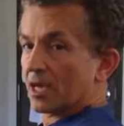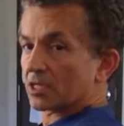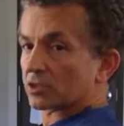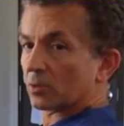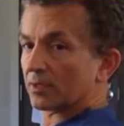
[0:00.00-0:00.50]

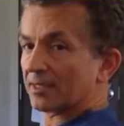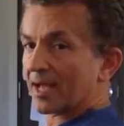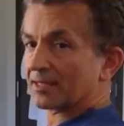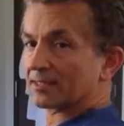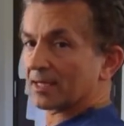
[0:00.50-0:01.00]
So what
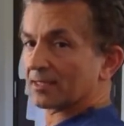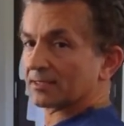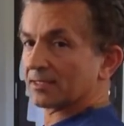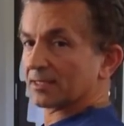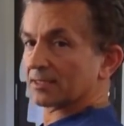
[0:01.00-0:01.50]
that
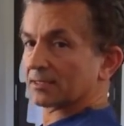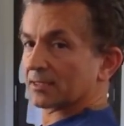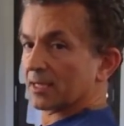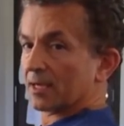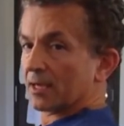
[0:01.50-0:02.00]
does
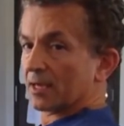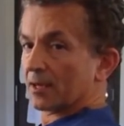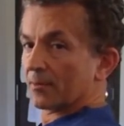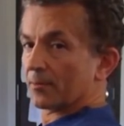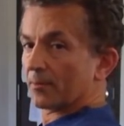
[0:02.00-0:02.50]
is
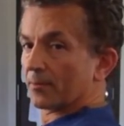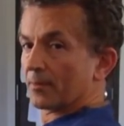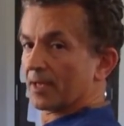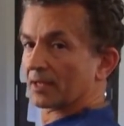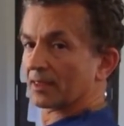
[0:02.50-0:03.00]

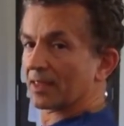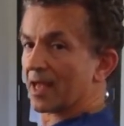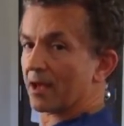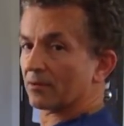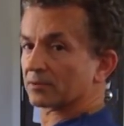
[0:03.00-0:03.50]
it
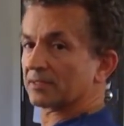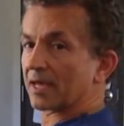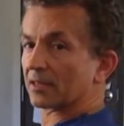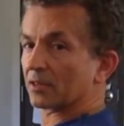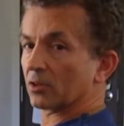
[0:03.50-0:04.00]
allows
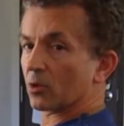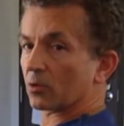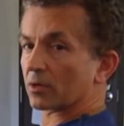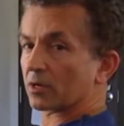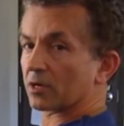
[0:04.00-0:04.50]
that
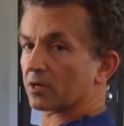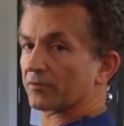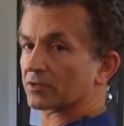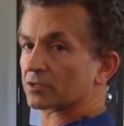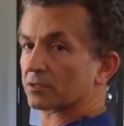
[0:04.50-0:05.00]
lower
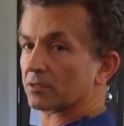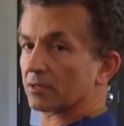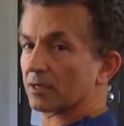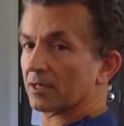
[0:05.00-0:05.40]
curvature,